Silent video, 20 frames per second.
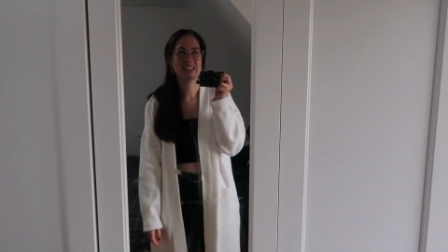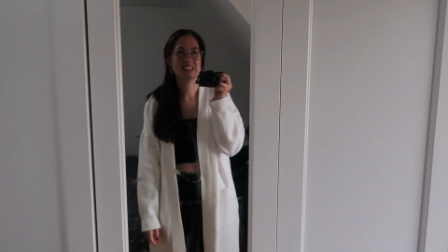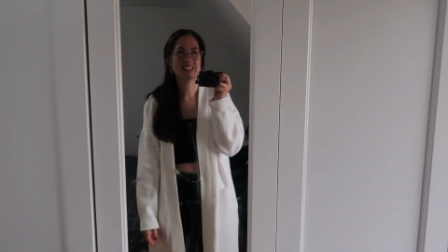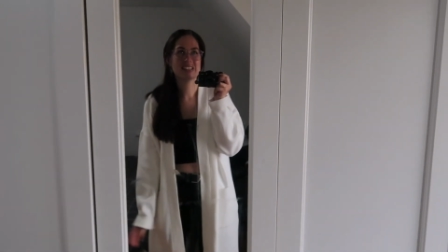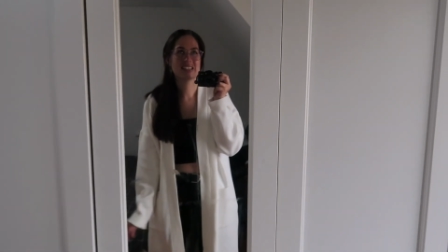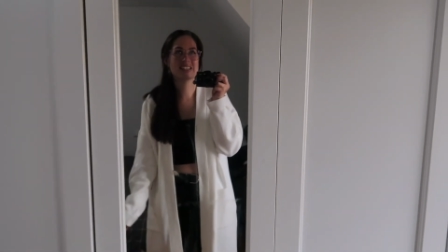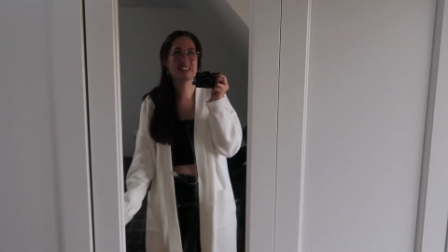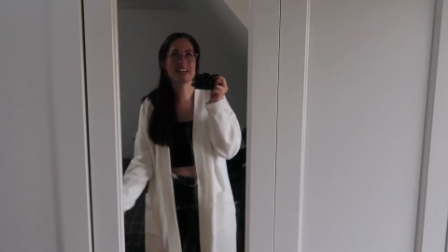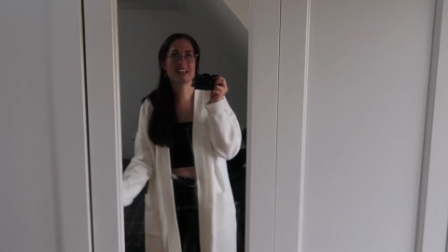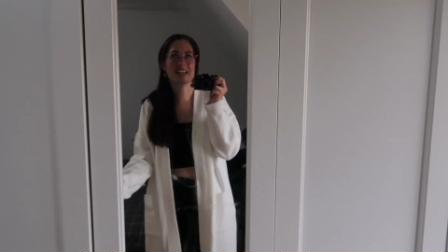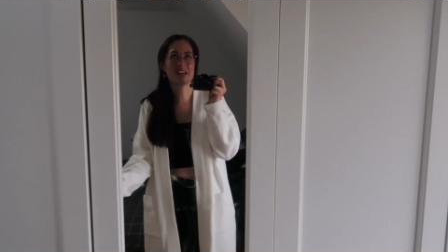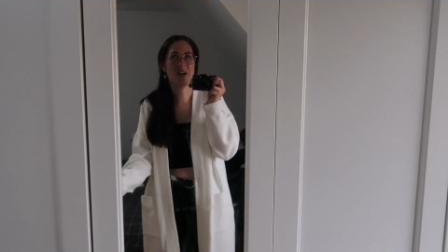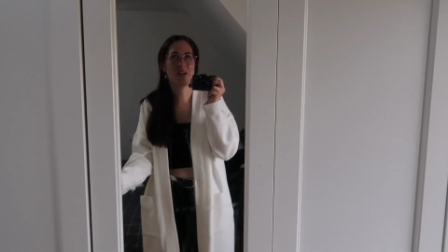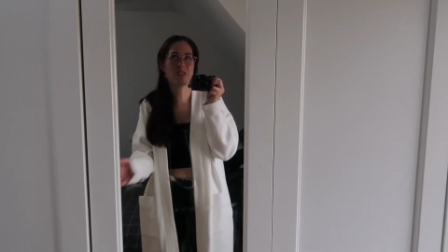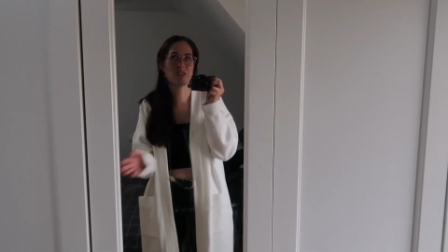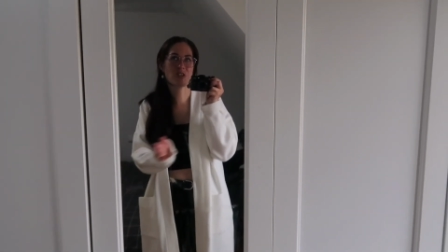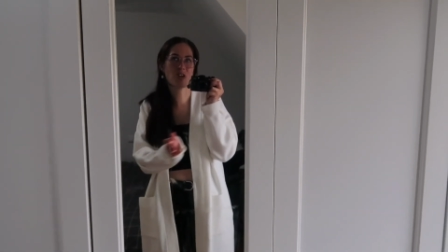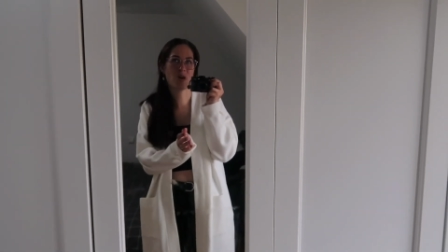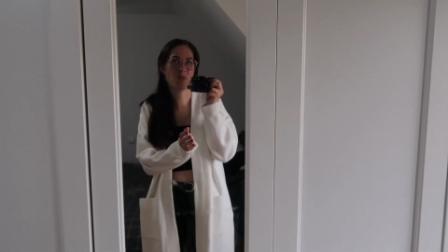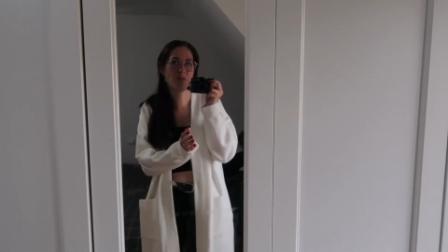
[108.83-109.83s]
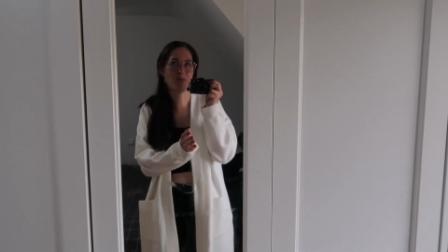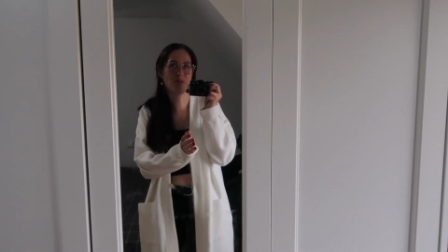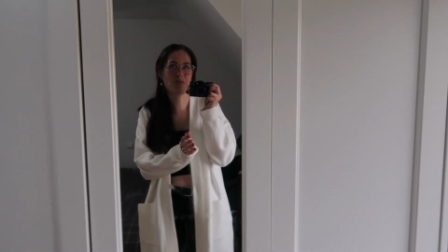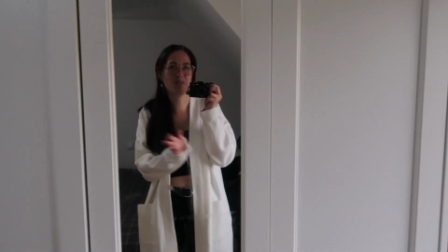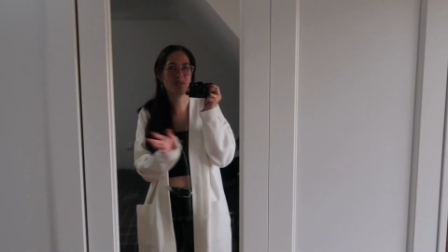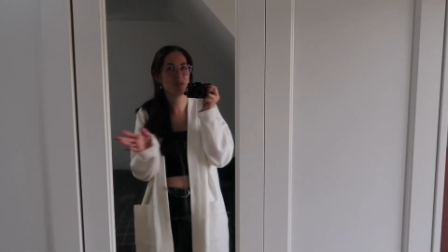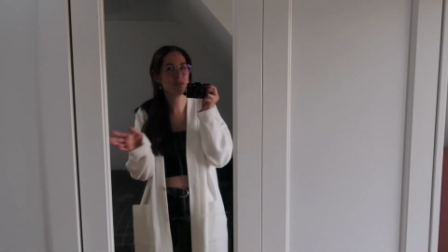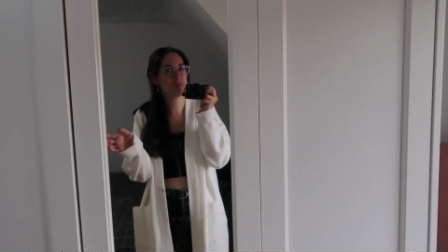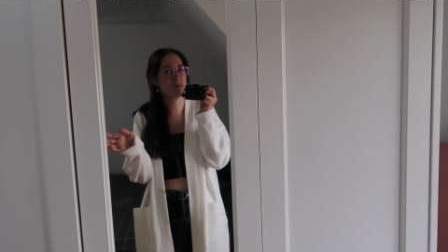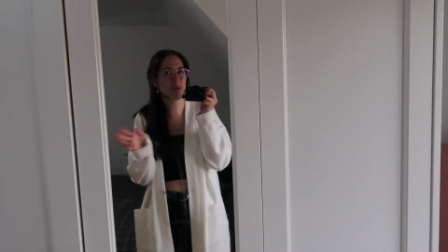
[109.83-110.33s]
stay on top
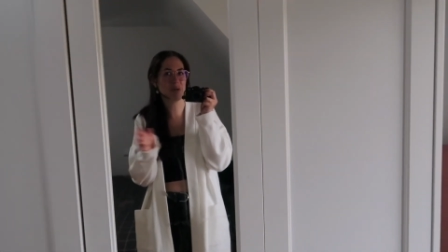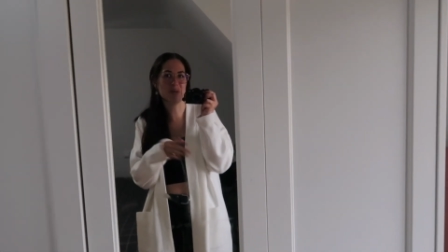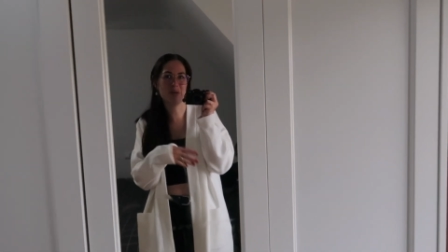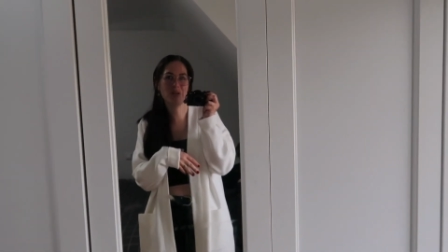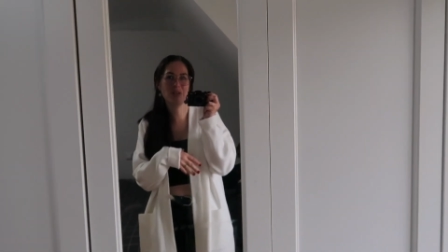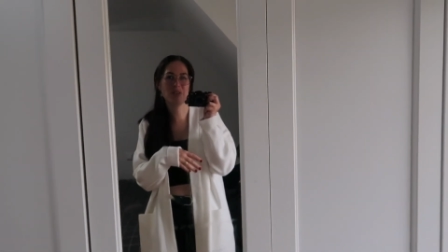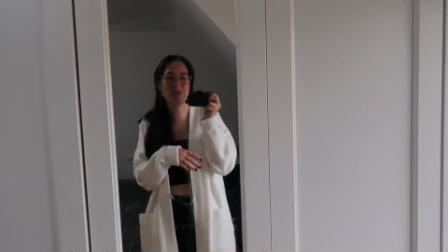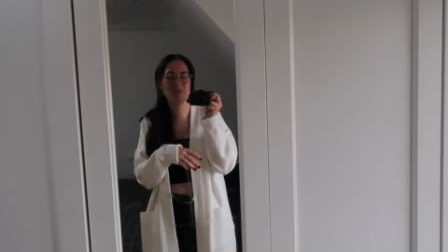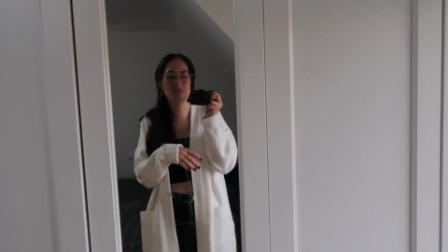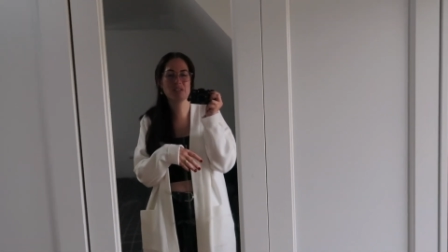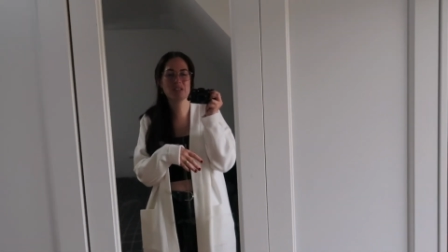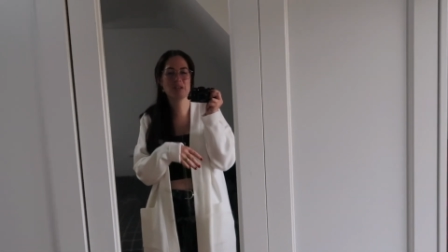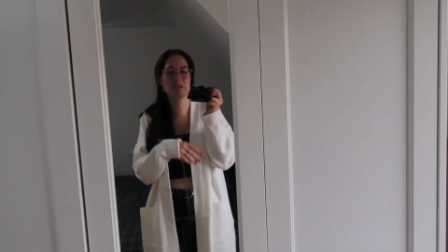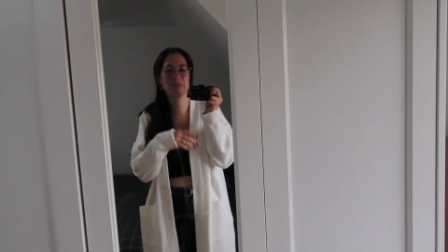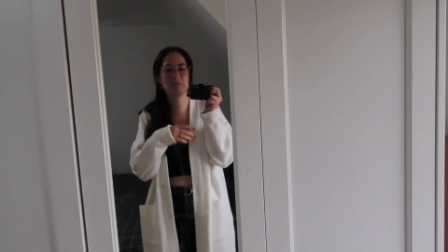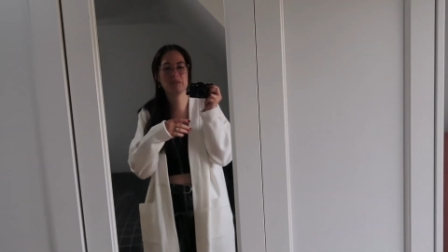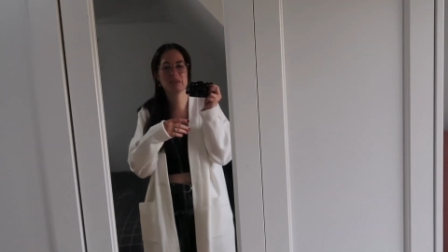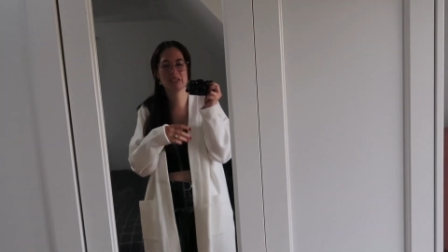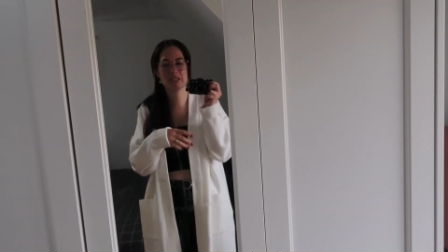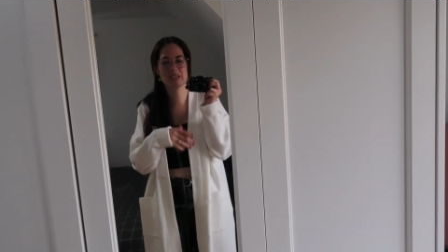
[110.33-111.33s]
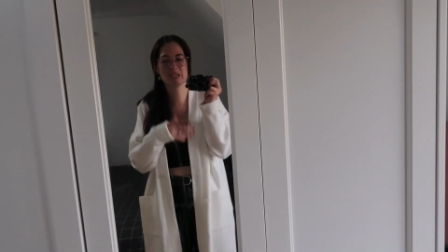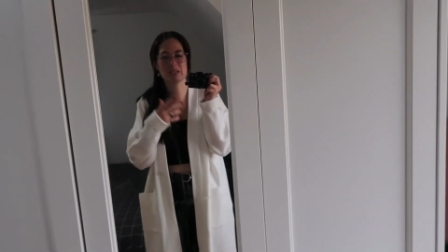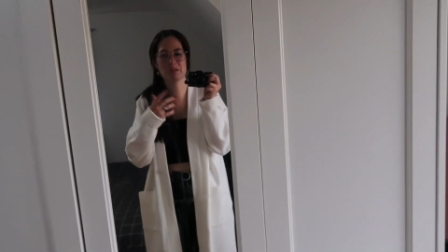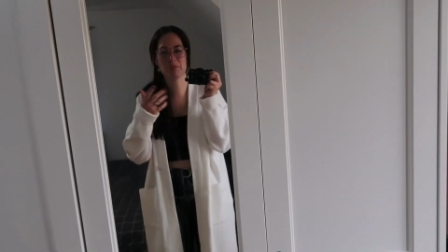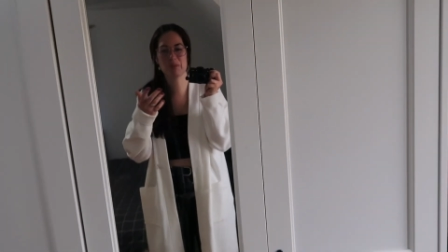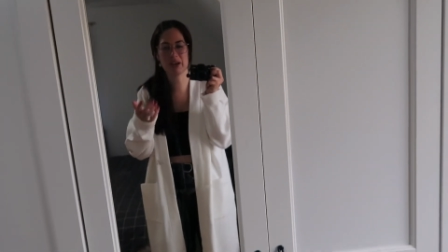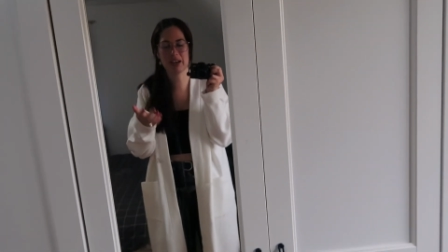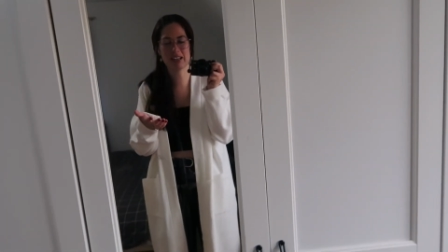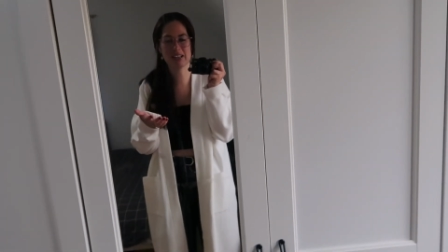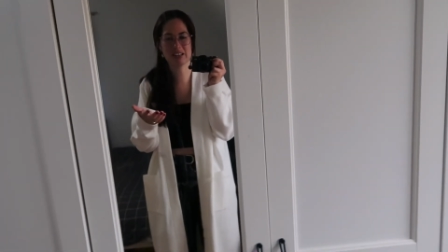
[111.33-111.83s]
of the both of them
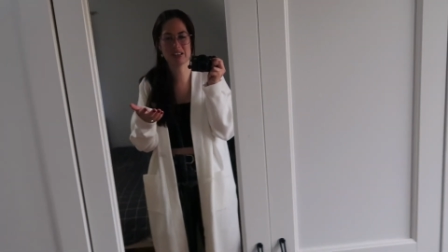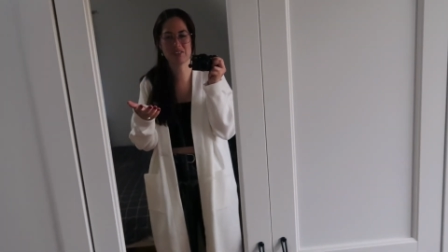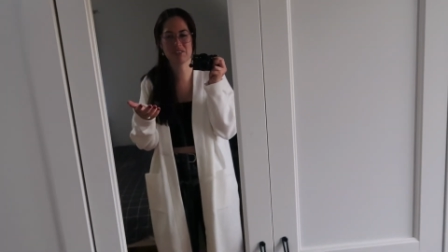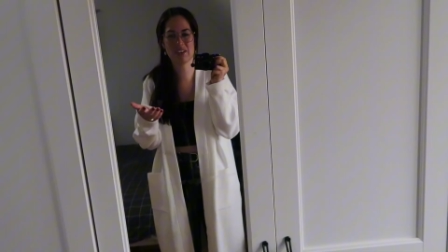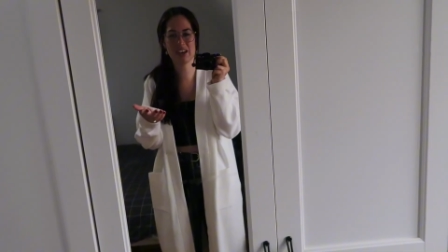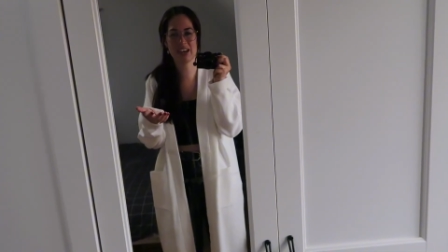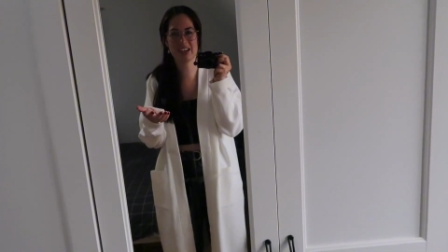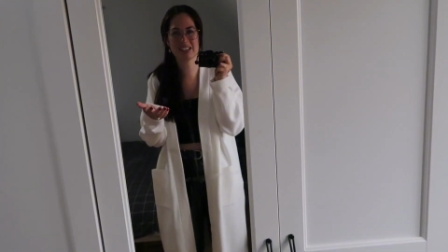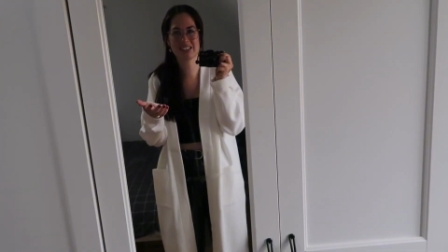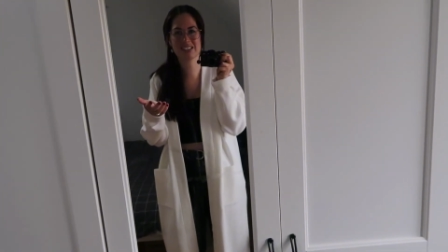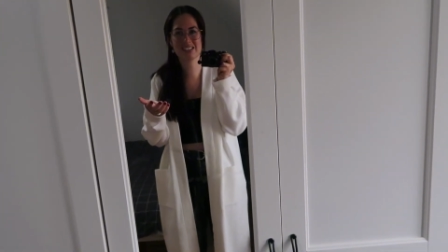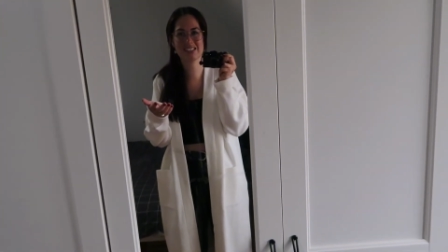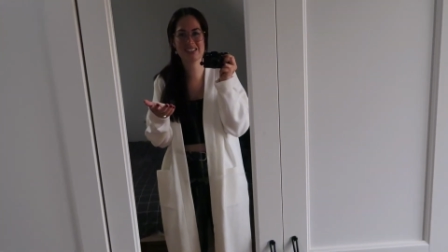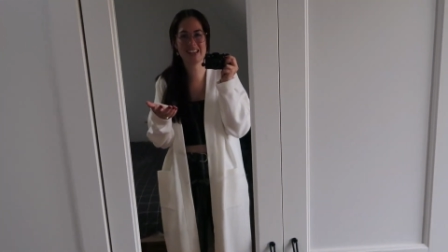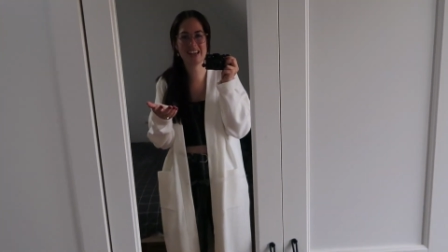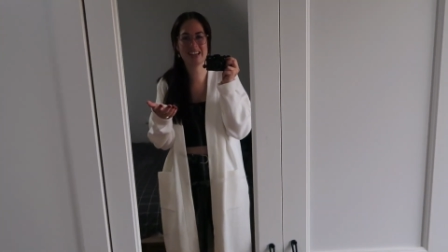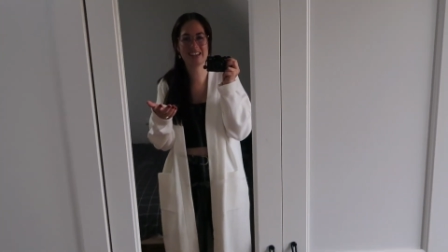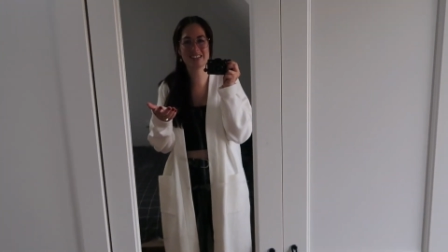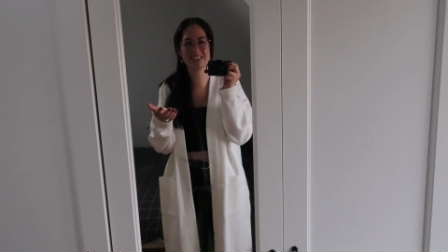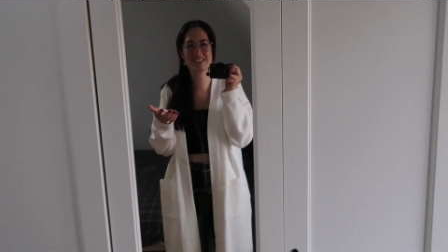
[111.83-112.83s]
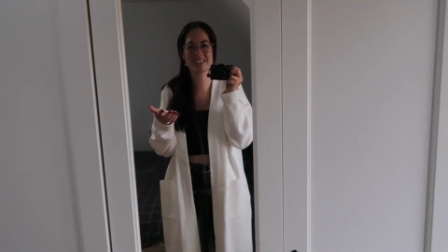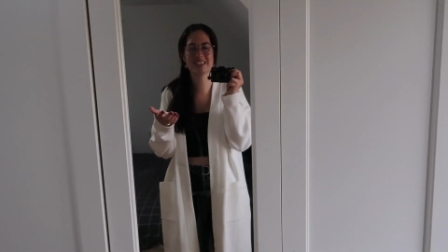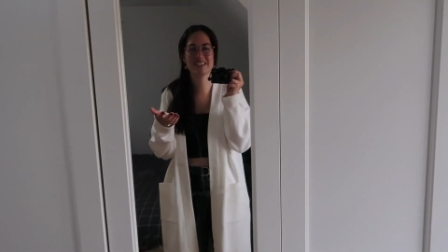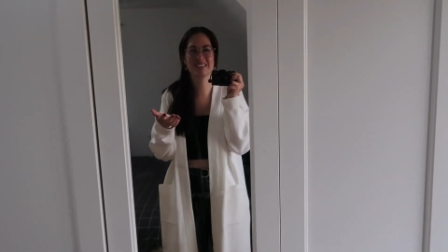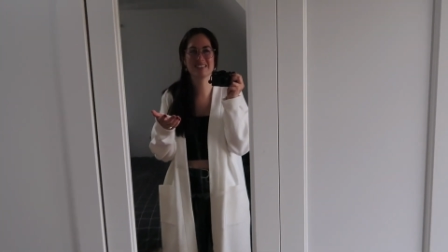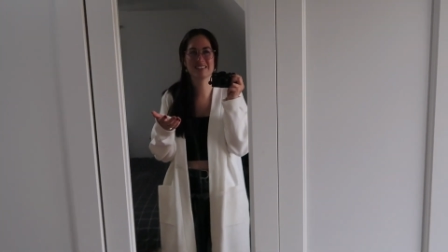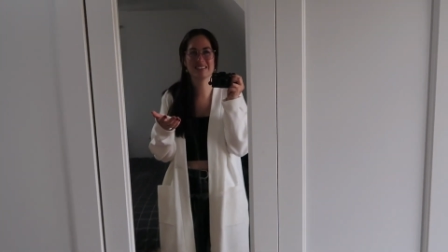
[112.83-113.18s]
despite the fact that